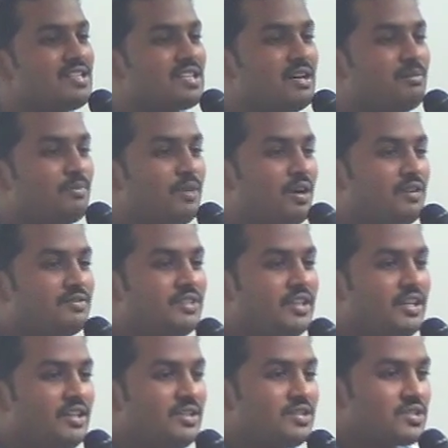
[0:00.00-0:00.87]
Sum
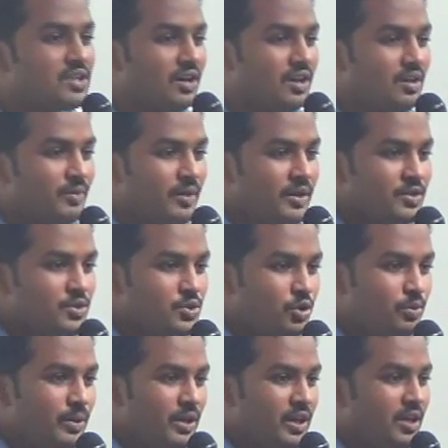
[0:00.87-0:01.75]
of the
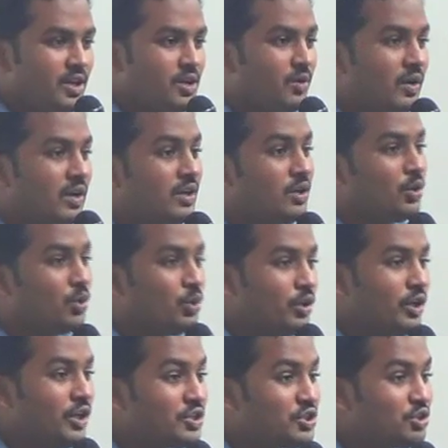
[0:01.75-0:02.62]
installment should be equal
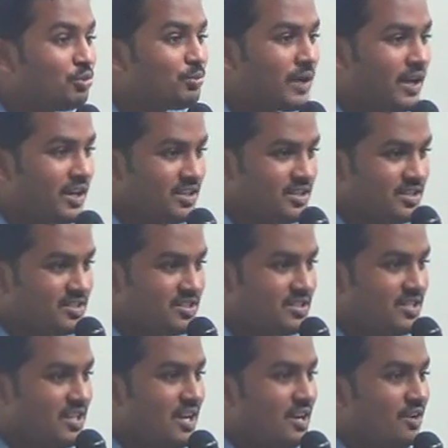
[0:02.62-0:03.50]
to issue
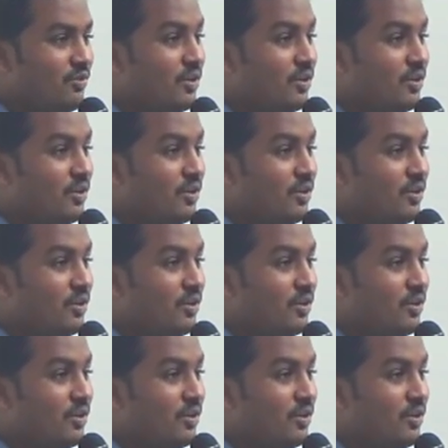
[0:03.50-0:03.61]
price.